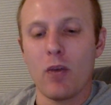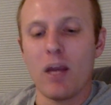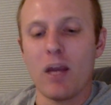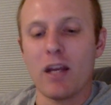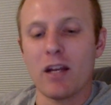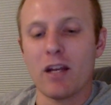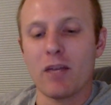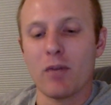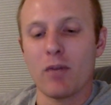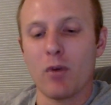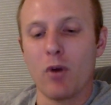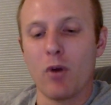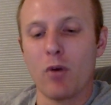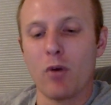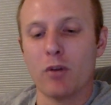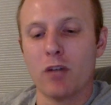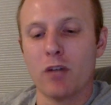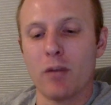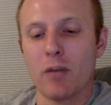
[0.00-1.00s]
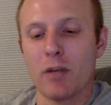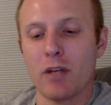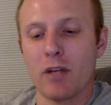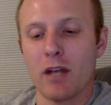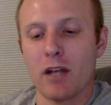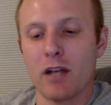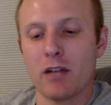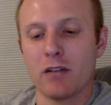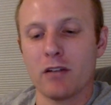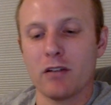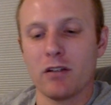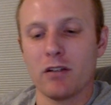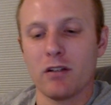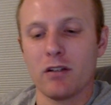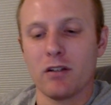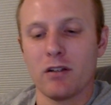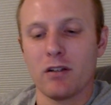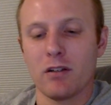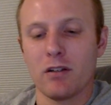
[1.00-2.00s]
and waiting for what was coming
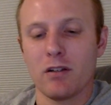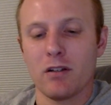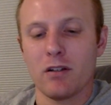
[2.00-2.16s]
next.